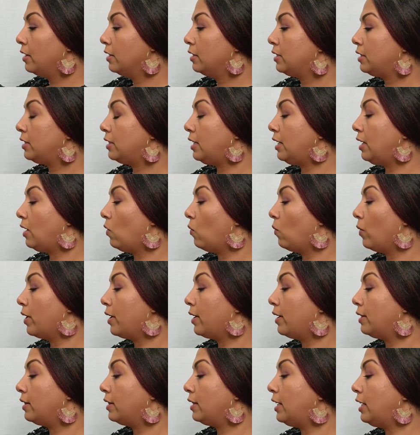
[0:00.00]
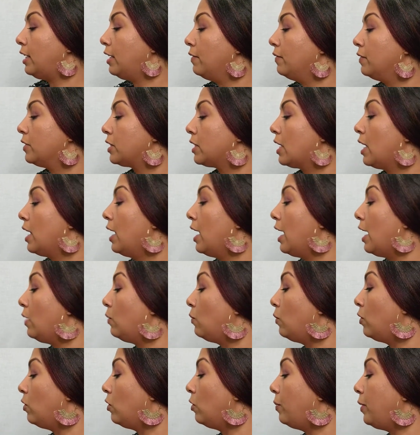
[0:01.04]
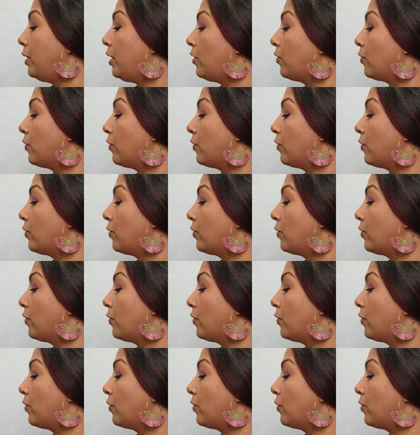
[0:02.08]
seeing where it leaves, and we'll be